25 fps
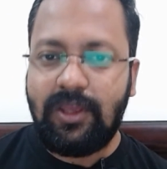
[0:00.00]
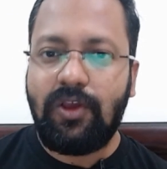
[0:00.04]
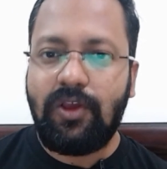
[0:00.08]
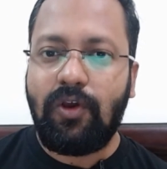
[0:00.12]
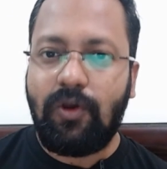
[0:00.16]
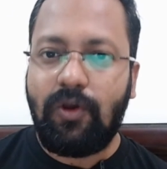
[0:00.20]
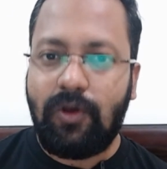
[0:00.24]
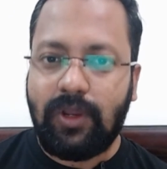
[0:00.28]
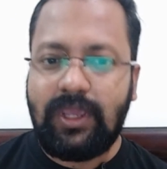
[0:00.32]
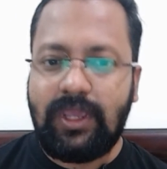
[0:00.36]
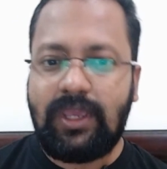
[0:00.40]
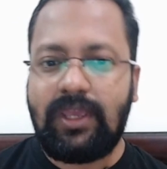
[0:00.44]

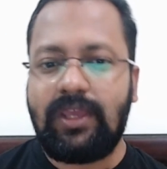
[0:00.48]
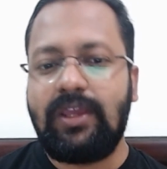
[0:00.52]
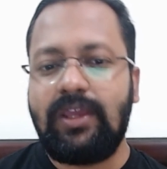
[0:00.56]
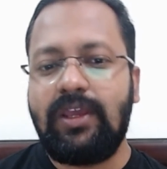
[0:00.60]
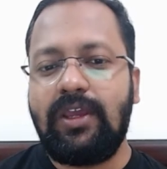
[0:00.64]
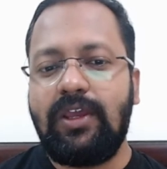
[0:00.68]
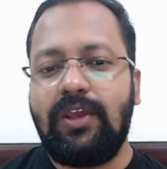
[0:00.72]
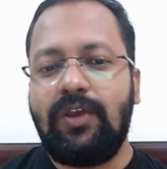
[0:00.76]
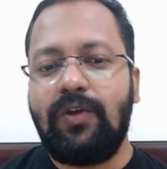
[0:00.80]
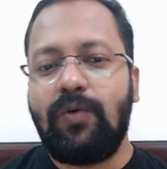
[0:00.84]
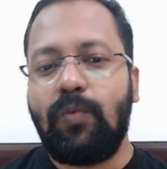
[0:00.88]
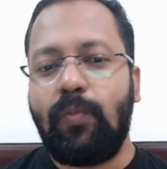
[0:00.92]
Okay,
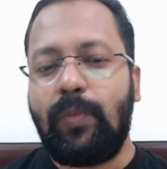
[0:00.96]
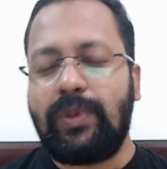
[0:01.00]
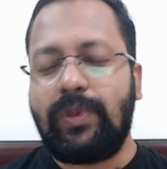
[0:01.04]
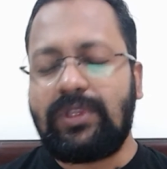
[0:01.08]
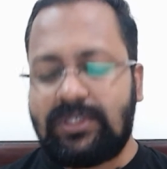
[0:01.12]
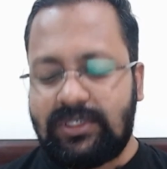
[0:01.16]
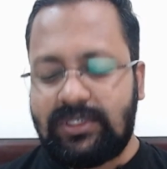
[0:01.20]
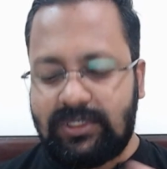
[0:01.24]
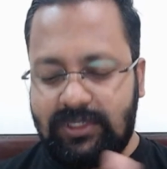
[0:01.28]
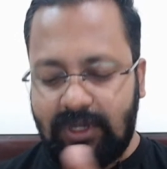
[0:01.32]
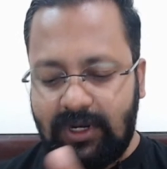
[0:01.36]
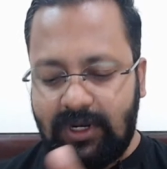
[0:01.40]
with
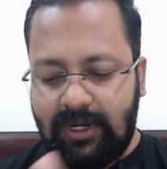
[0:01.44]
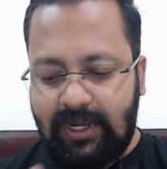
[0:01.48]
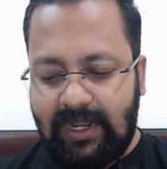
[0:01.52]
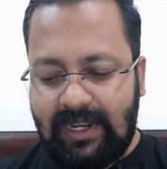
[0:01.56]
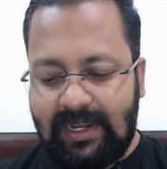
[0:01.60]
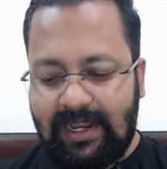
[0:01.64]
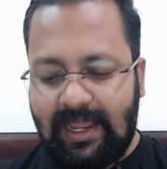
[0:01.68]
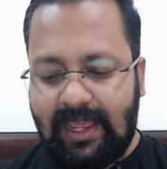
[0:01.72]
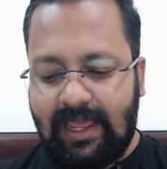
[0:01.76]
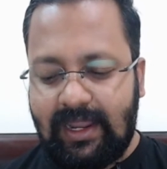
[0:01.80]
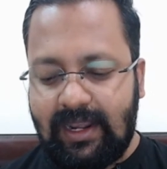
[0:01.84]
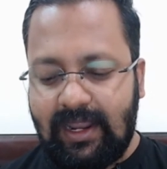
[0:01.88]

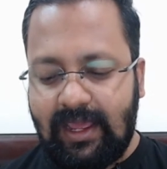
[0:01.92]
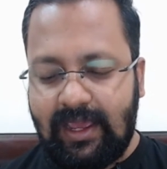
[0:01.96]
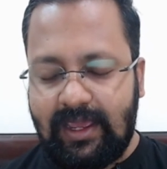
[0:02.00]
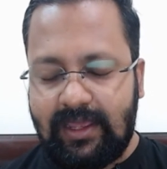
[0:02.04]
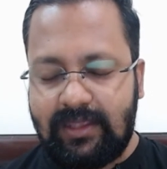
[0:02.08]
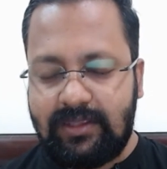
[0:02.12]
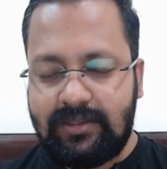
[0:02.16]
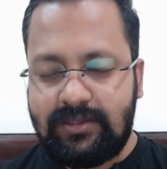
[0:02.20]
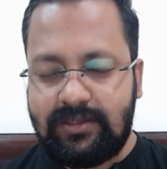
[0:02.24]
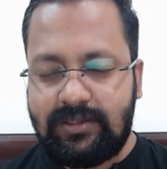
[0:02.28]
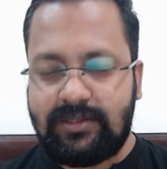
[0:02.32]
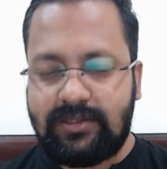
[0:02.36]
certain
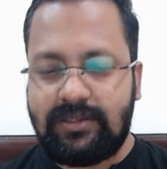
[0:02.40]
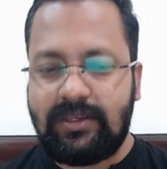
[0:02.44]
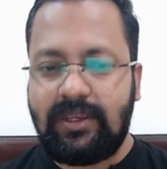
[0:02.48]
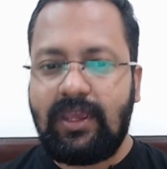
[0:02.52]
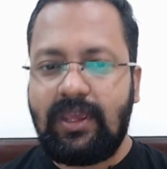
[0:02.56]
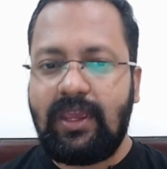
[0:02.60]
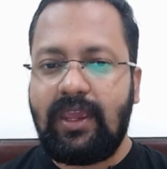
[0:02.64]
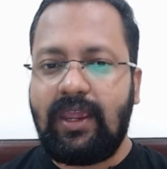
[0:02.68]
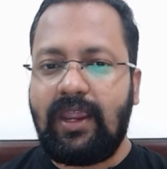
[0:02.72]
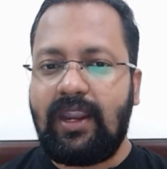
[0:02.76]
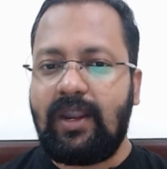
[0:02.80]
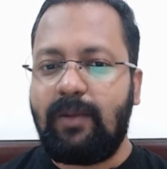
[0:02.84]
anions
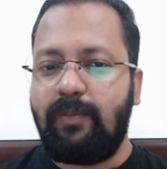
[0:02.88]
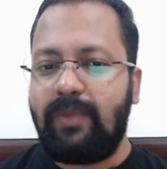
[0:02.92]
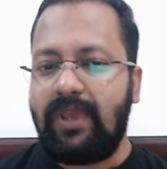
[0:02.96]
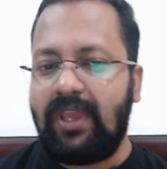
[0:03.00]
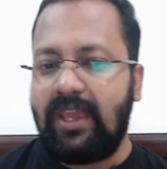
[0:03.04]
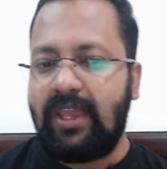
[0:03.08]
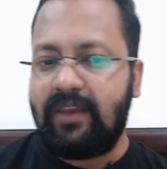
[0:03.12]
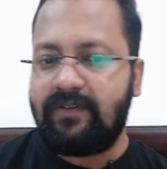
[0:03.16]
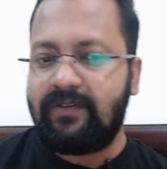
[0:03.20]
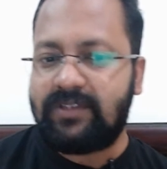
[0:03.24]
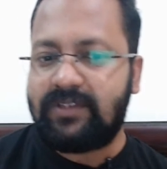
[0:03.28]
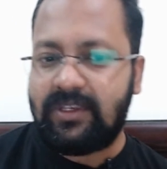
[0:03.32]
it
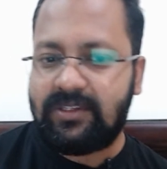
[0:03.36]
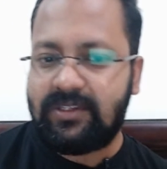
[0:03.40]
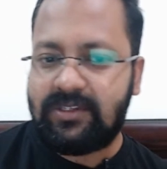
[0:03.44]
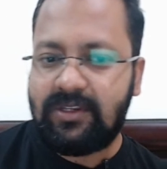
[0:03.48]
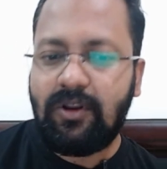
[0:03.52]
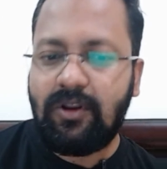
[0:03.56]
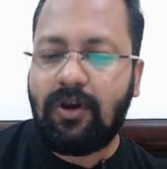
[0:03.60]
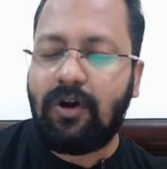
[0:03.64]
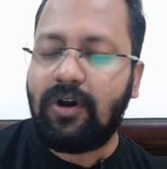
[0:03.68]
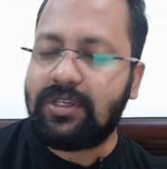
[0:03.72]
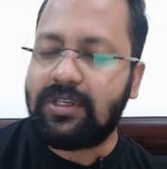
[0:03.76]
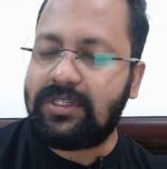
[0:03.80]
behaves as
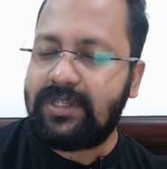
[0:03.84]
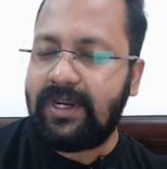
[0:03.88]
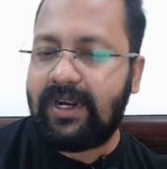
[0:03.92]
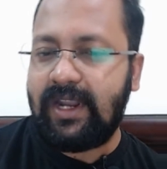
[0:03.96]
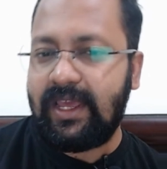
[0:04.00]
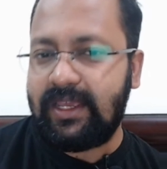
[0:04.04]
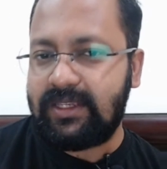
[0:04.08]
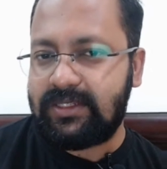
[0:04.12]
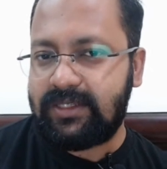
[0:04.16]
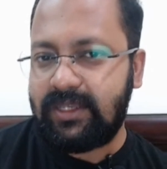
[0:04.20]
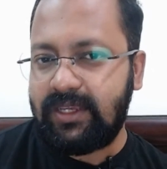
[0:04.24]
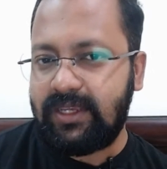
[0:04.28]
an
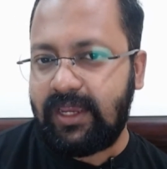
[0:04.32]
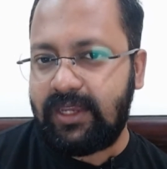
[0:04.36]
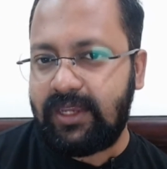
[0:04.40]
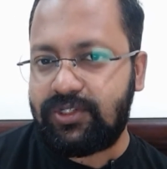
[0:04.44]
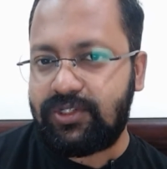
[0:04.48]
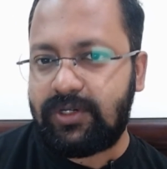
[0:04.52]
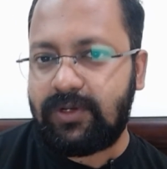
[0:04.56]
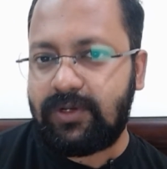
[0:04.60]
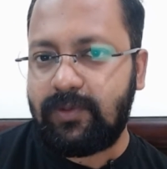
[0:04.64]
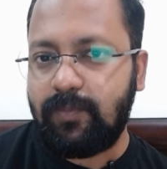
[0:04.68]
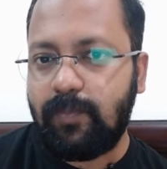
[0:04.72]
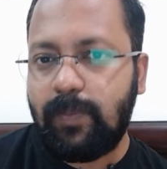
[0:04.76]
oxidizing
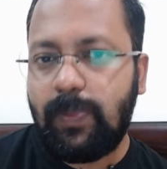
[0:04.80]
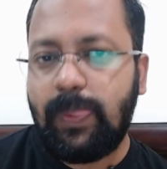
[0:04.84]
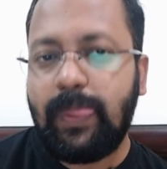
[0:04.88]
agent.